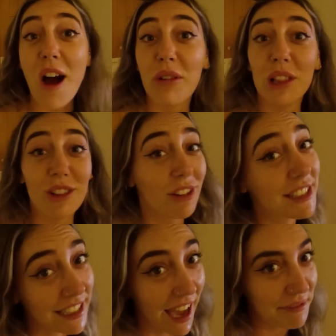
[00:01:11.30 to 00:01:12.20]
how it
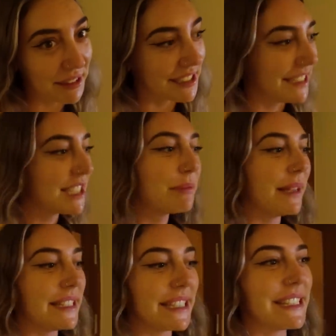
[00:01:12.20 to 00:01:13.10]
looks like, because this
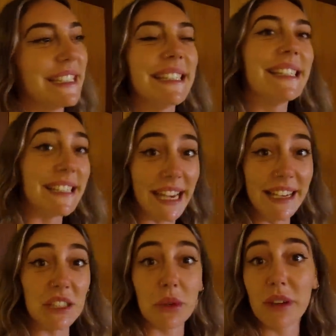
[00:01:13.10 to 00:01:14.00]
place is
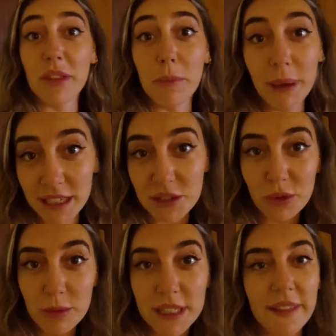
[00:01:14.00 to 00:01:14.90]
insane. It's one of the biggest
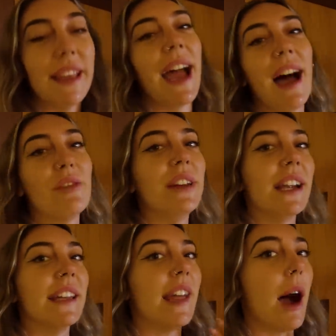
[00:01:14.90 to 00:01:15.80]
rooms that they have
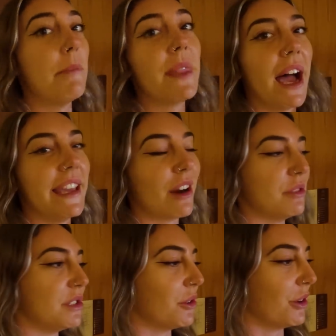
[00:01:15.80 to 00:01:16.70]
here in Amnaya
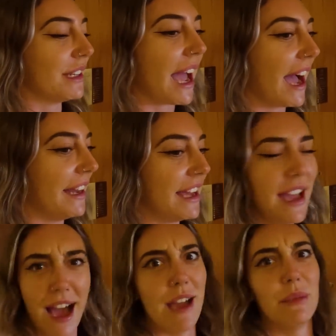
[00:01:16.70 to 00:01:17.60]
Resort, and
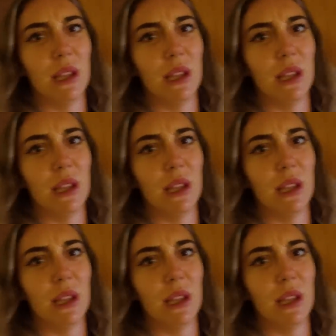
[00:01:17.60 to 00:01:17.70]
I'm